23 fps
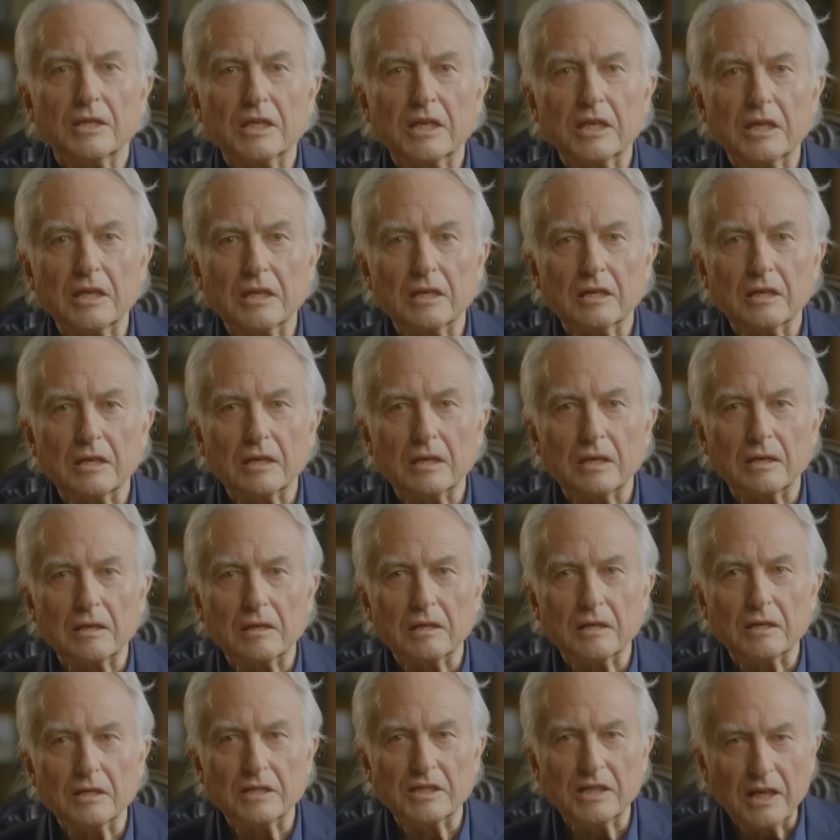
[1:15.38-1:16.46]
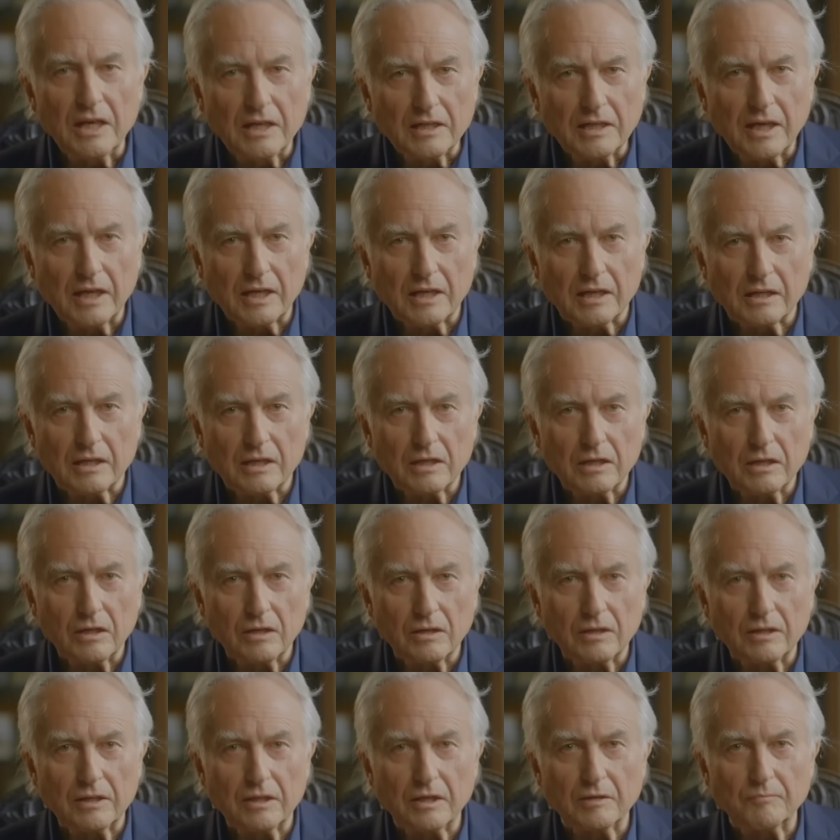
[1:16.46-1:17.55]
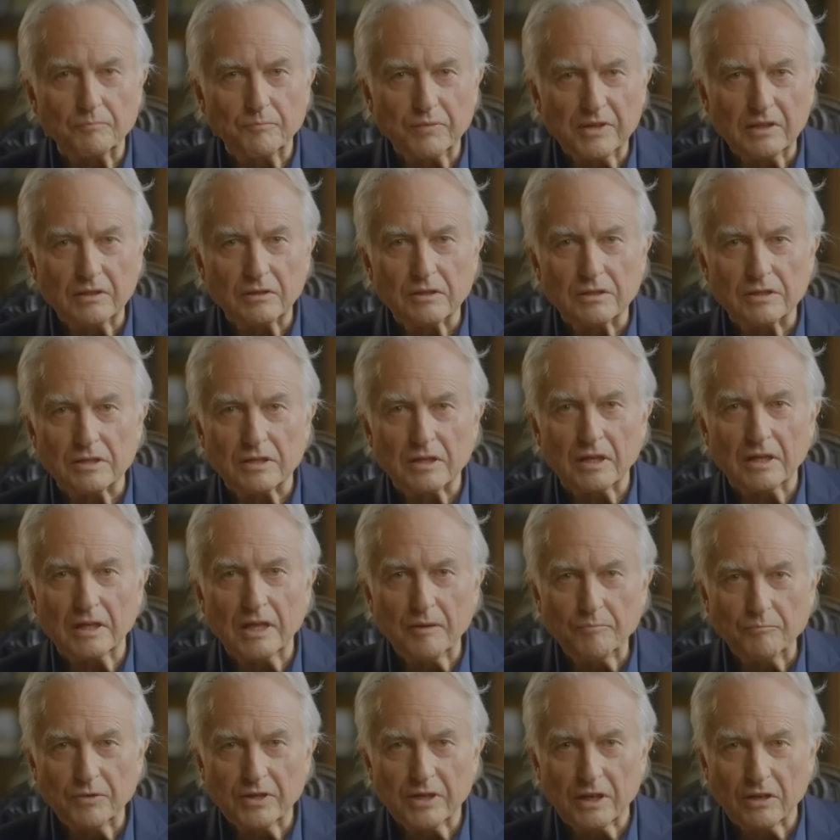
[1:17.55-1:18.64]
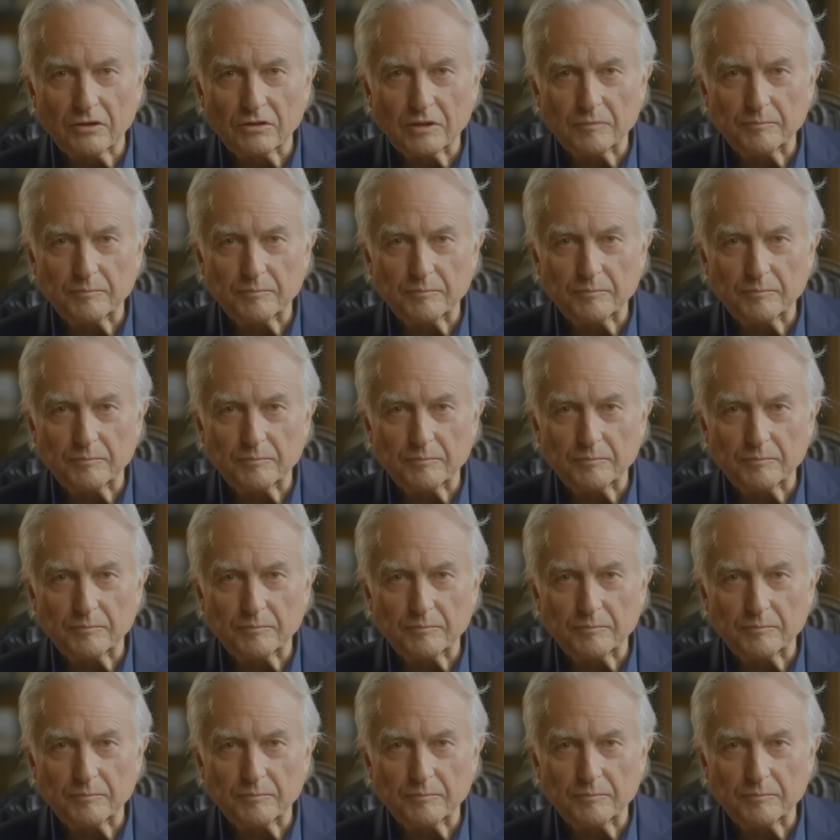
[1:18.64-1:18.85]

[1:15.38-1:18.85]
The DNA that builds an embryo,